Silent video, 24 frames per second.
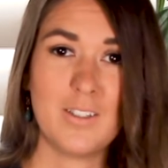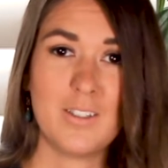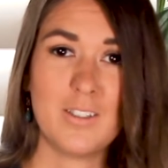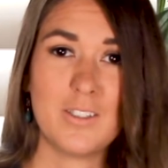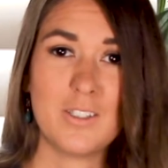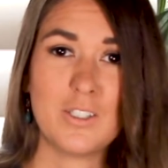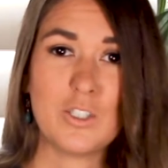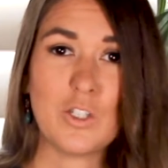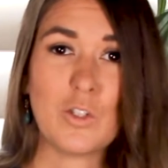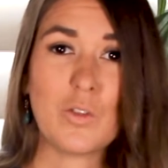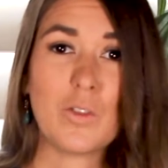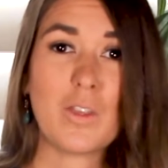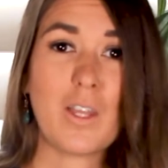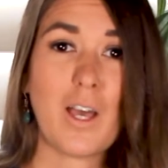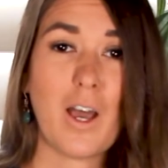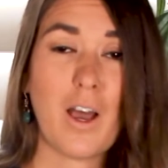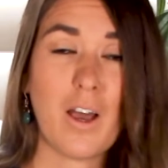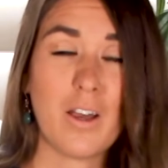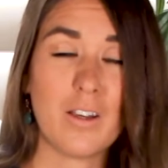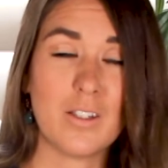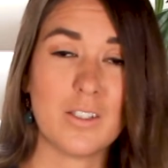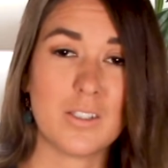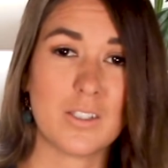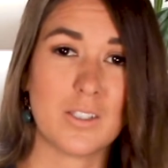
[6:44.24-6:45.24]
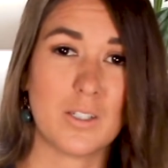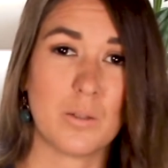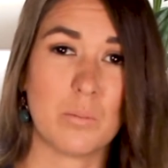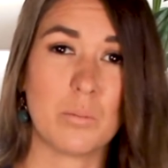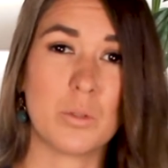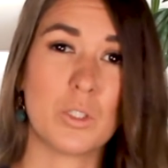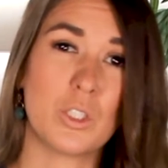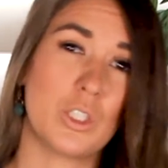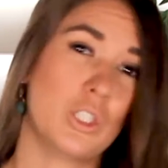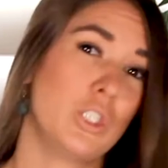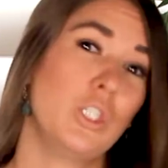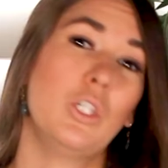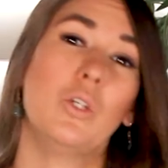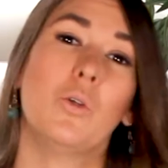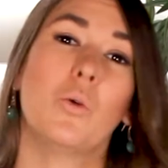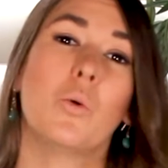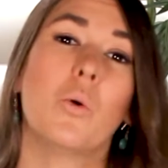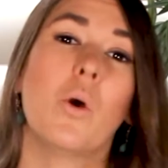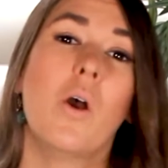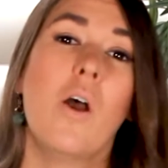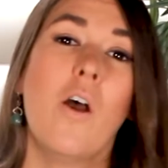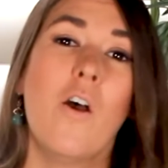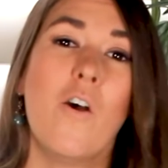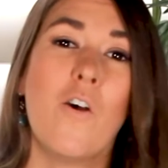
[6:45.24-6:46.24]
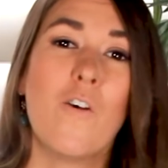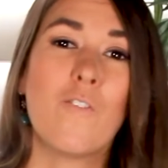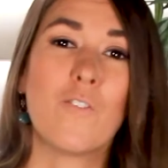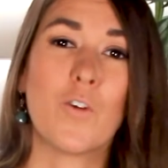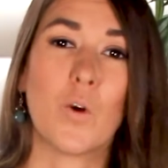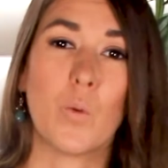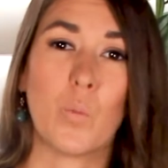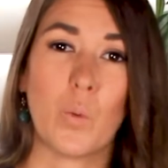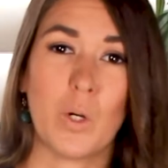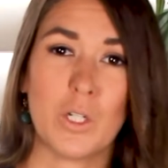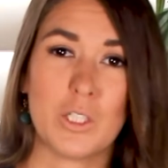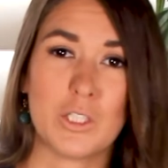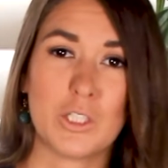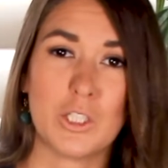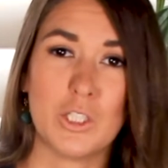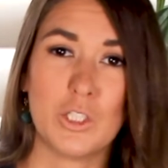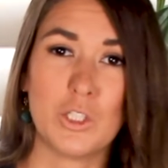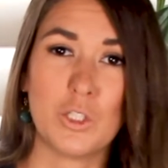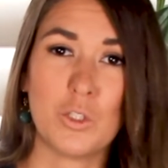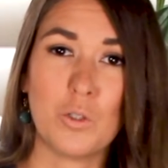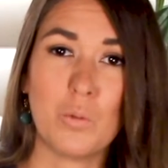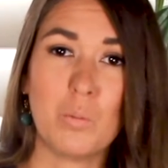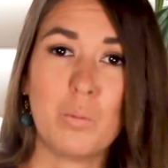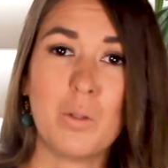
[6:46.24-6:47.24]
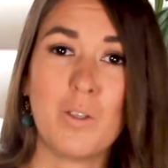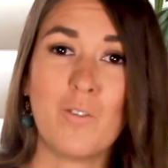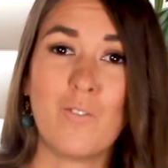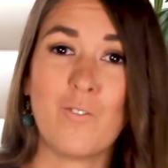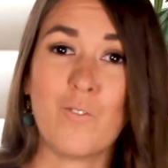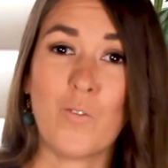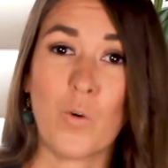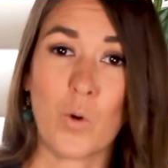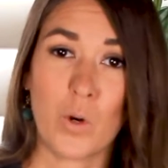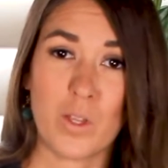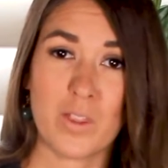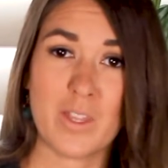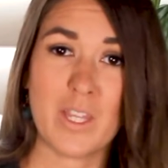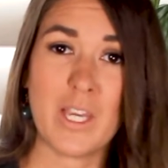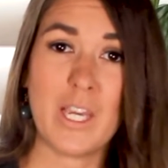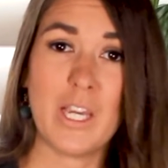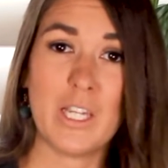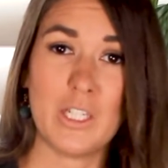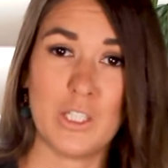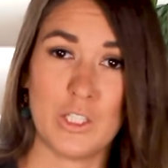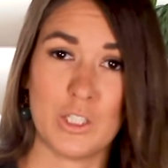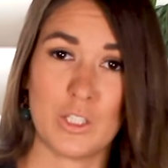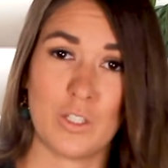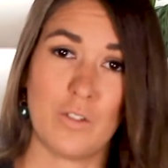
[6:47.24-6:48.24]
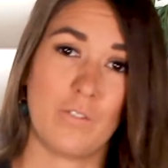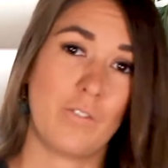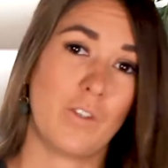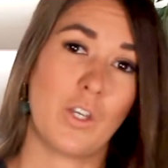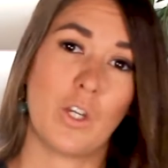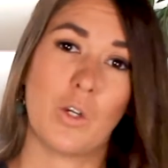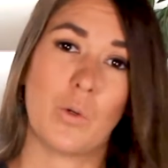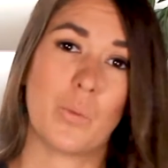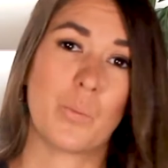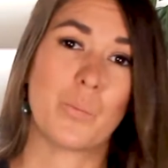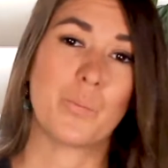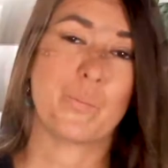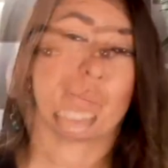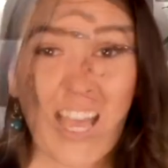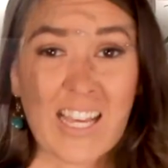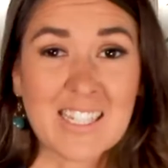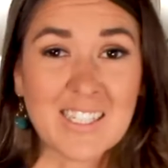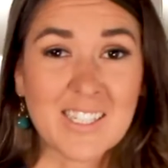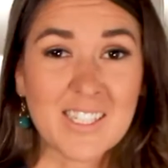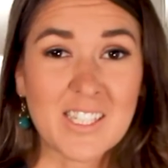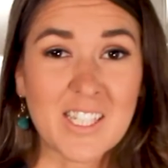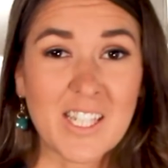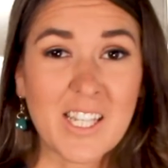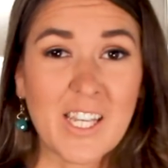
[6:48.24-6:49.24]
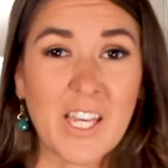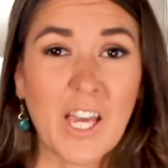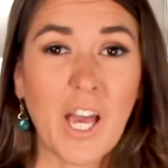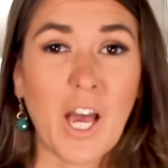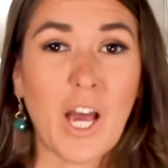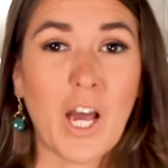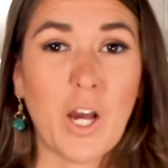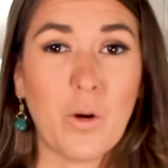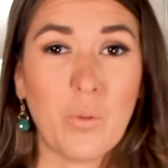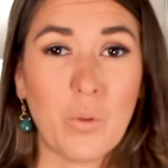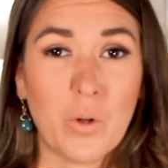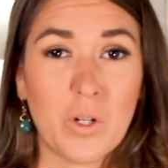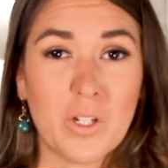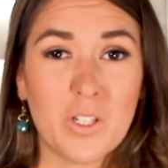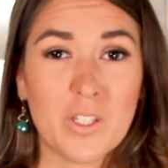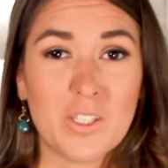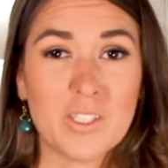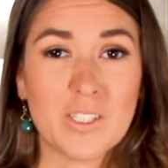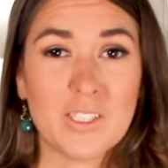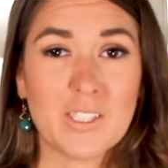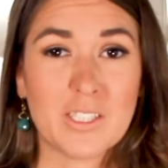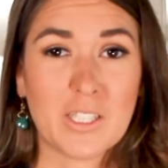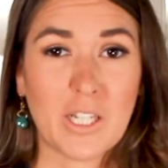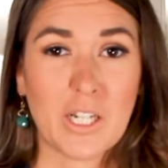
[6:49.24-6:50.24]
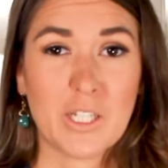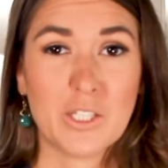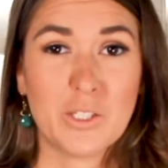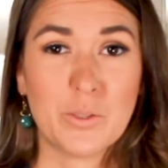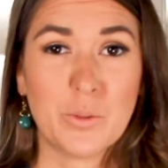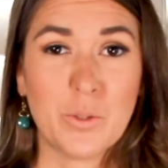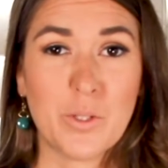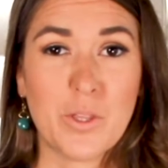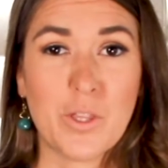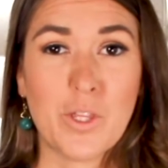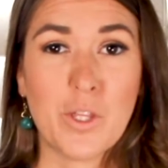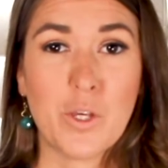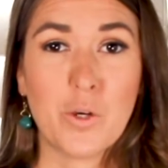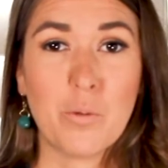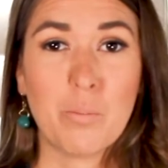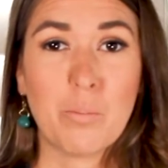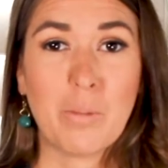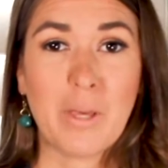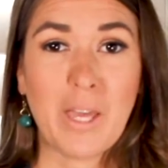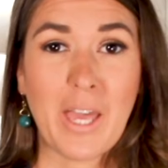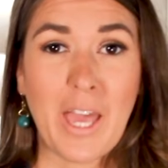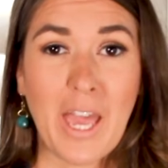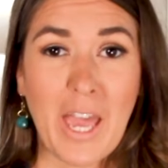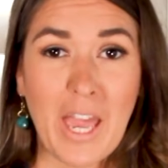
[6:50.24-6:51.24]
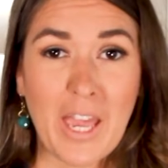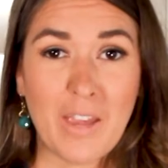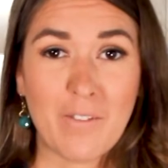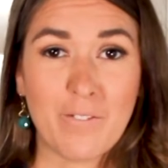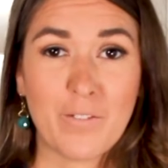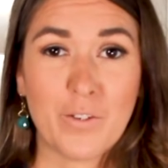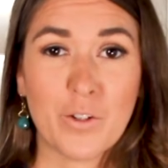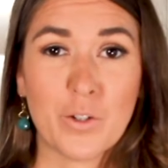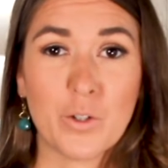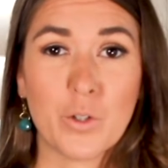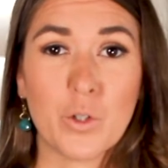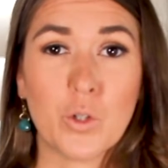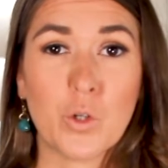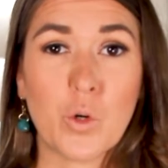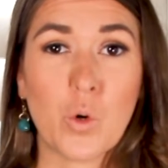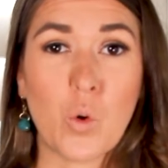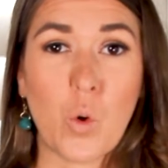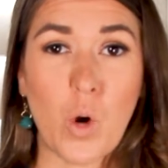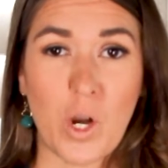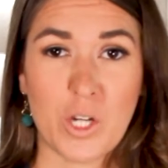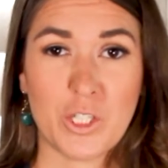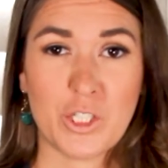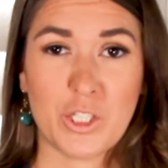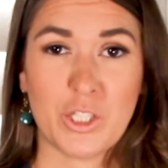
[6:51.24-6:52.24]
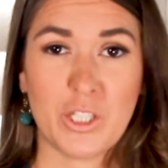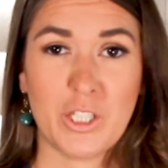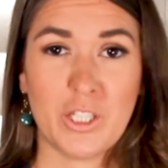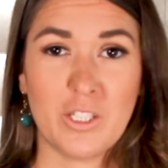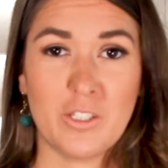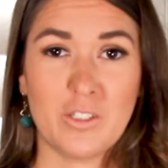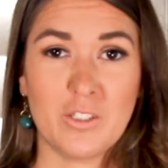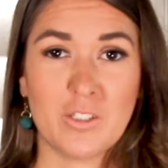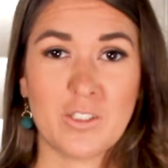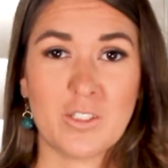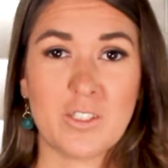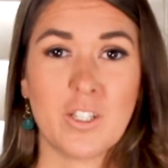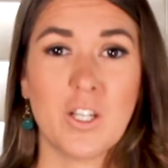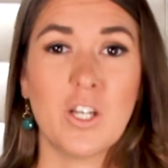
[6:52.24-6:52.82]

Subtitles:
So that is number 2 for what to do before the interview. And lastly, I want to discuss with you behavioral questions.